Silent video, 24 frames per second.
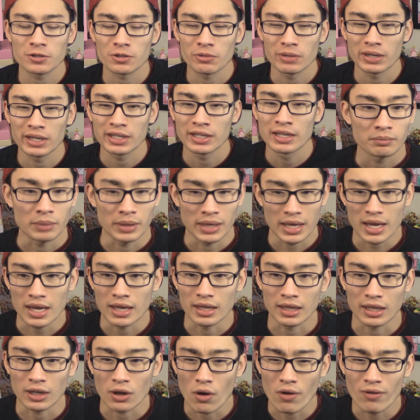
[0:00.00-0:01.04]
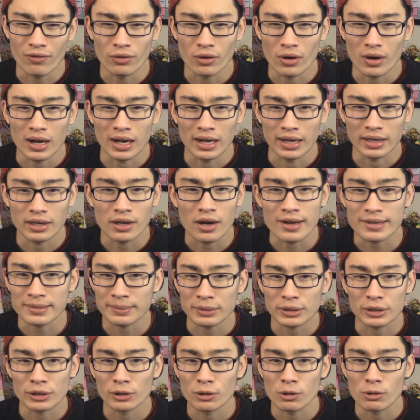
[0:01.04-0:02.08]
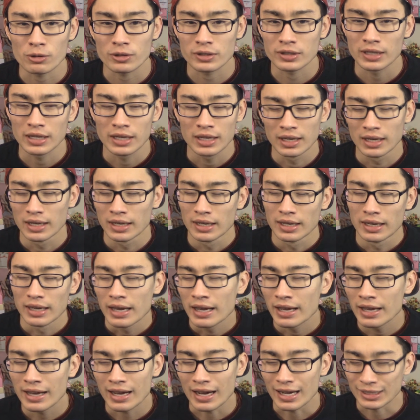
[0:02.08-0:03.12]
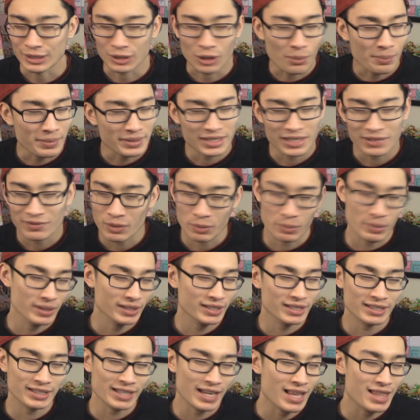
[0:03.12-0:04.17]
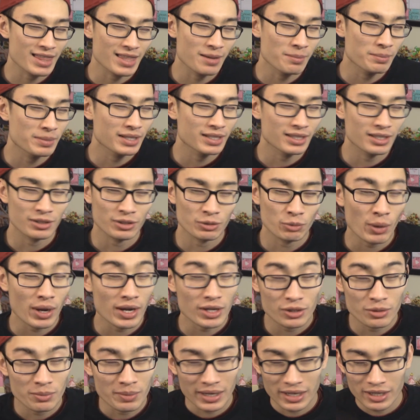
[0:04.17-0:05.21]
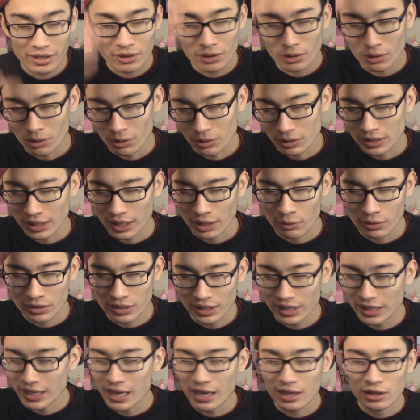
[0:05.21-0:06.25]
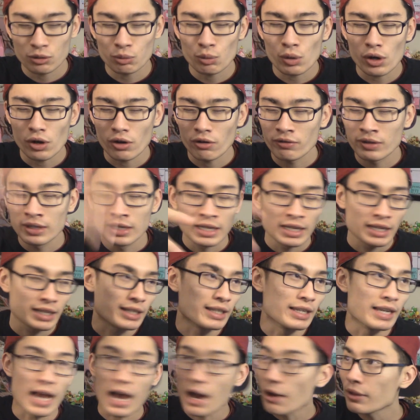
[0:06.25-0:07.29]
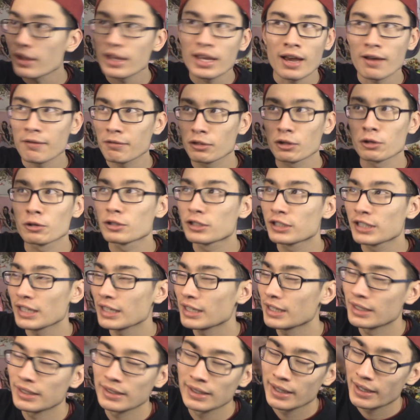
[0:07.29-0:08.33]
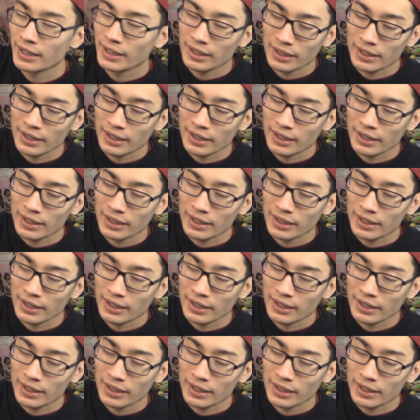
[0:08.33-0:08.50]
already. But yeah, like, overall, Cosmic Girls, I told myself I wouldn't stand them because there's way too many girls. Like, originally they had 12, now they have 13.